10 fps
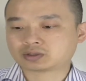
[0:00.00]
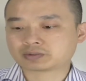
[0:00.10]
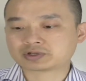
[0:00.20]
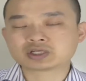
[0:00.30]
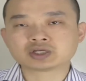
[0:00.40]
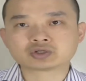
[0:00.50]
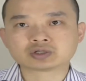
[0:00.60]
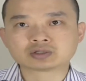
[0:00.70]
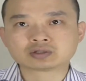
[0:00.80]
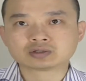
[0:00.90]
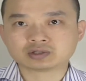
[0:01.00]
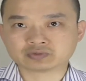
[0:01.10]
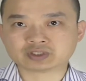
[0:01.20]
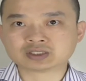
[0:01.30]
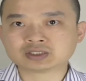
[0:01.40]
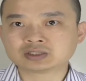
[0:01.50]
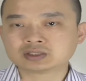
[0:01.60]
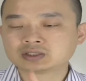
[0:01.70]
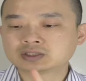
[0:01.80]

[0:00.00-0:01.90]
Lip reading: I'm going to teach in New Zealand,